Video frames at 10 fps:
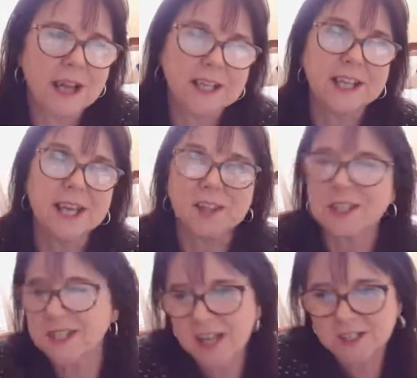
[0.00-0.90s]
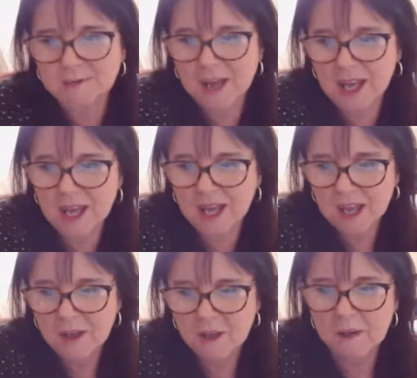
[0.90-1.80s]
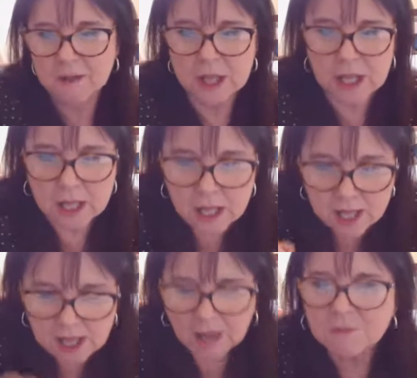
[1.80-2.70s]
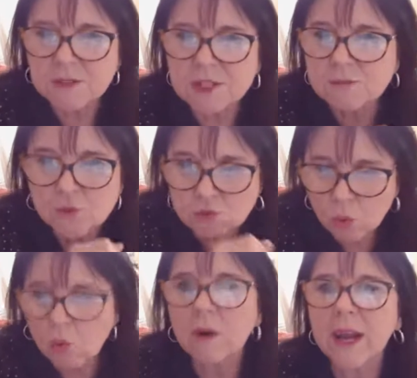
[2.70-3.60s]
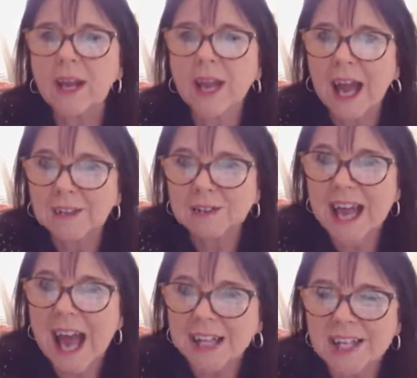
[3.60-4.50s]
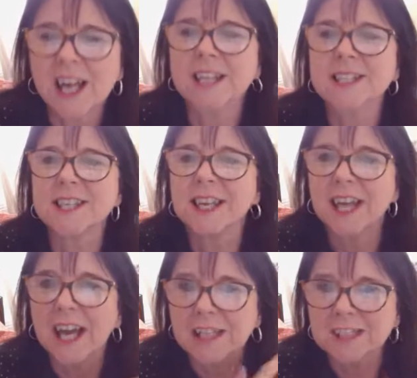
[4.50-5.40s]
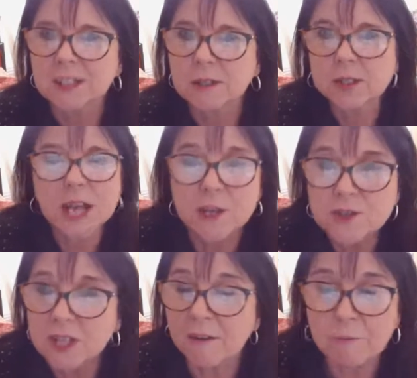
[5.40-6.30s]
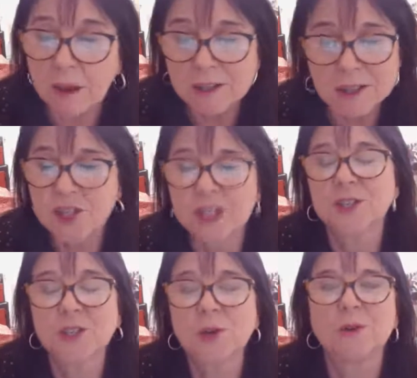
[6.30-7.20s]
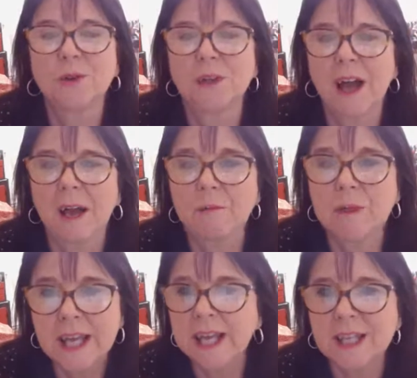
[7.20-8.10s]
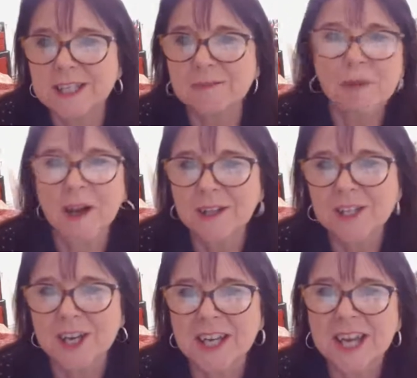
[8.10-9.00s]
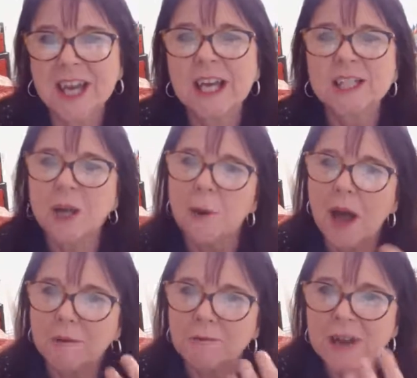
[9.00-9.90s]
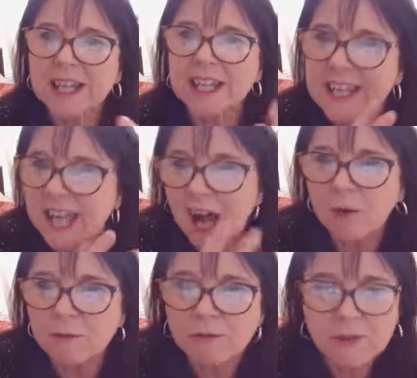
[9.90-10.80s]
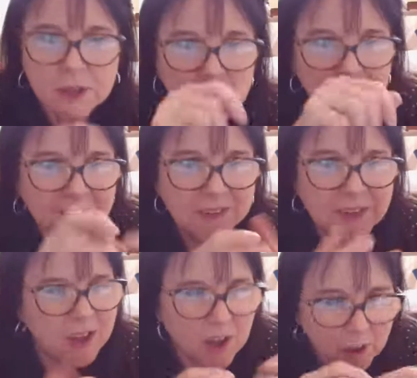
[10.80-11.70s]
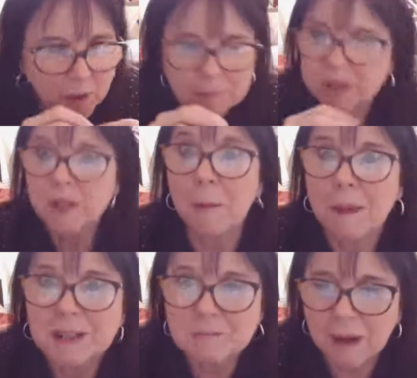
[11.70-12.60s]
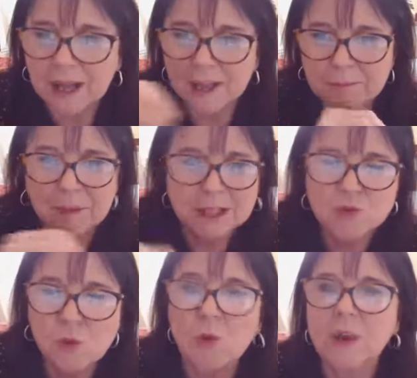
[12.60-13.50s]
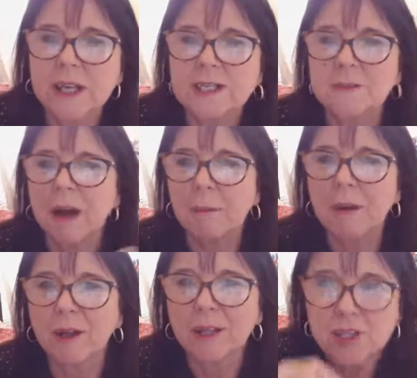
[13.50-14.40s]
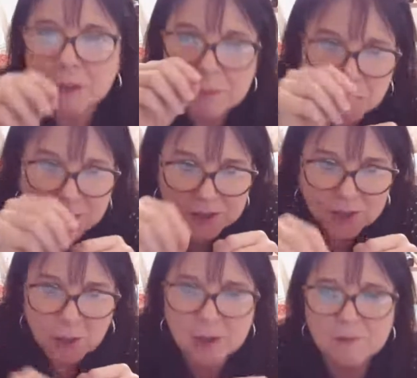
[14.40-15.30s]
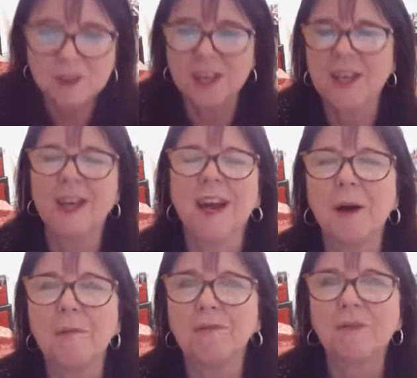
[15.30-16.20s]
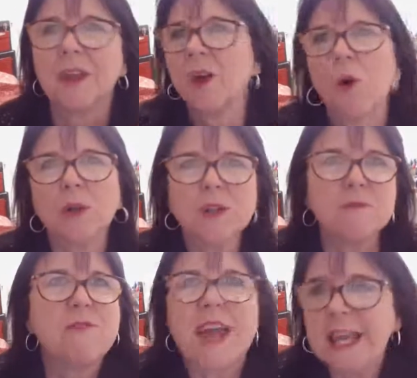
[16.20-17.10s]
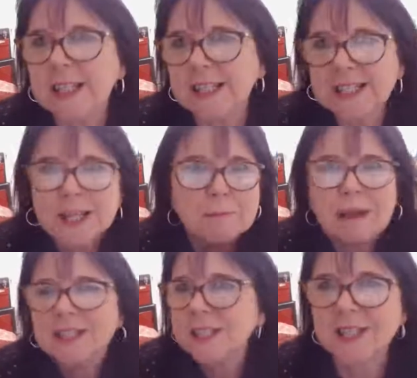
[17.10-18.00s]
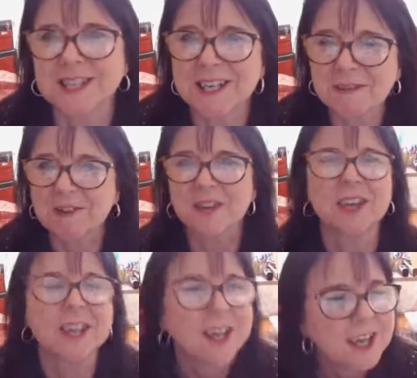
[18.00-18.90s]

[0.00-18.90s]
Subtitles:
And then the other side of me that loves drawing and analyzing. And because I used to love biology at school, I nearly did biology. So I really love, you know, my drawings in my biology book, you know, of the all of the veins and the muscles and everything.